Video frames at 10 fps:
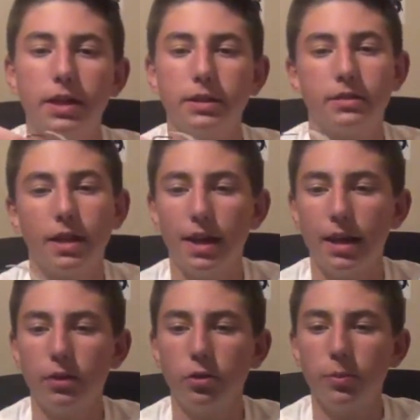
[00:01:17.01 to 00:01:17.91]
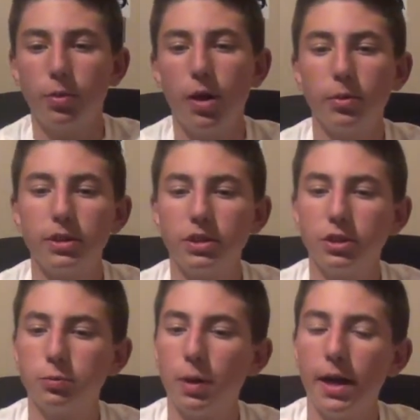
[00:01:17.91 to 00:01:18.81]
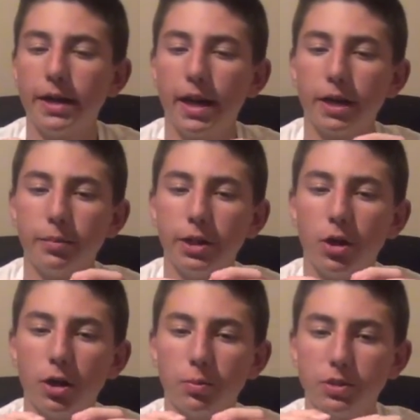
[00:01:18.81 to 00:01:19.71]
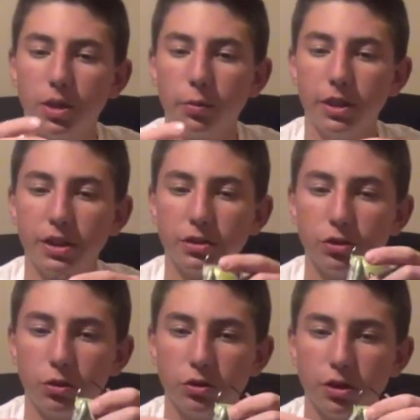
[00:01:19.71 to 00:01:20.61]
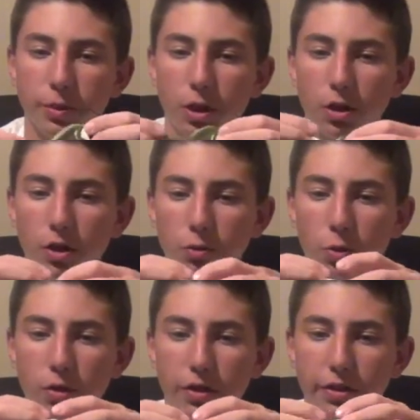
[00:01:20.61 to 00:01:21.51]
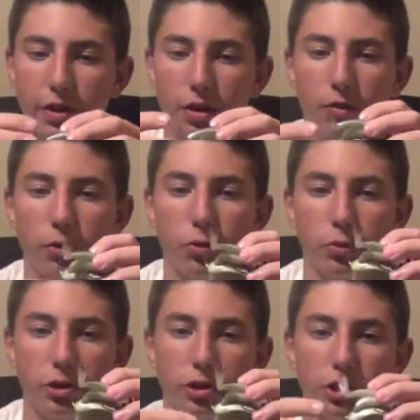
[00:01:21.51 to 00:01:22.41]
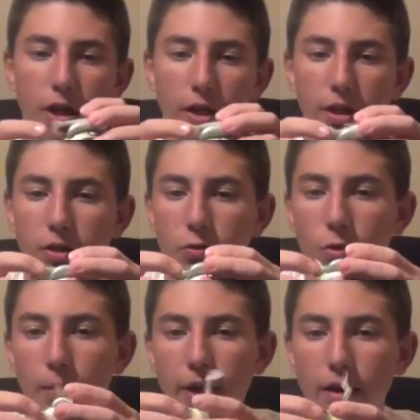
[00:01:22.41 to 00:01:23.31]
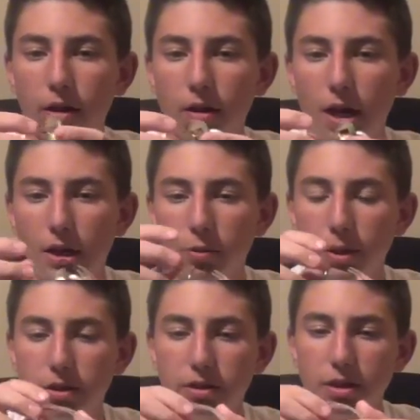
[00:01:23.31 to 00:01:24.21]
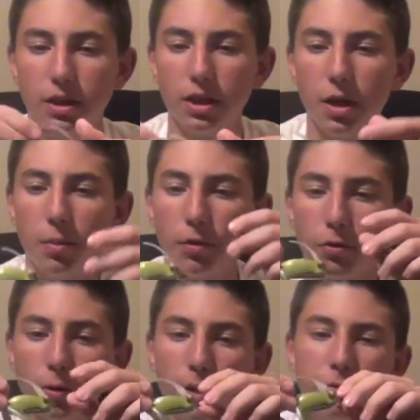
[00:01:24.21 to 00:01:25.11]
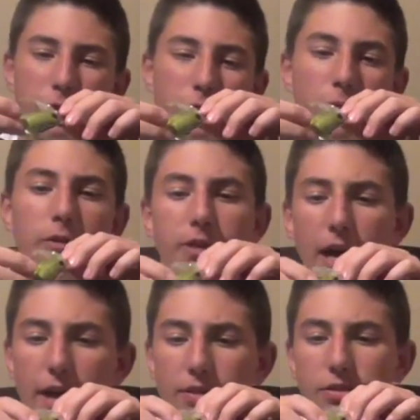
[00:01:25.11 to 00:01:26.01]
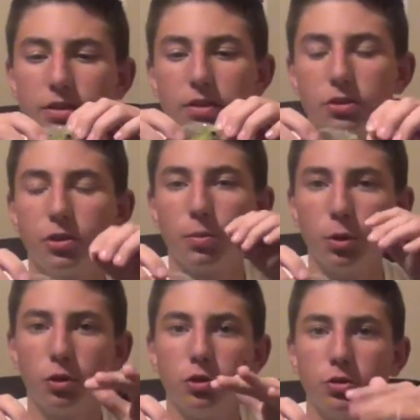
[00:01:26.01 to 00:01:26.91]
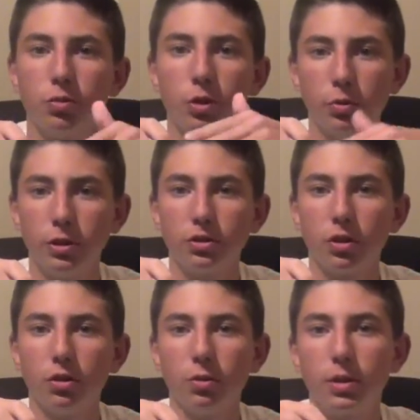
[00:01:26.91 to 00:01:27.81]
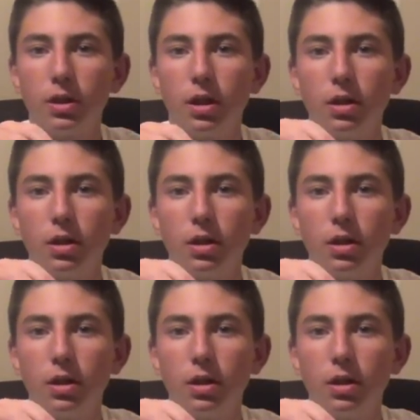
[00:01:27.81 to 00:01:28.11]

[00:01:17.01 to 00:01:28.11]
it's the only problem with this is probably not going to be 100% weedless, so it's going to be hard to throw in the thick cover, which I like to throw my hollow bellies in. But for when I'm fishing around docks and submerged, when the weeds are a little bit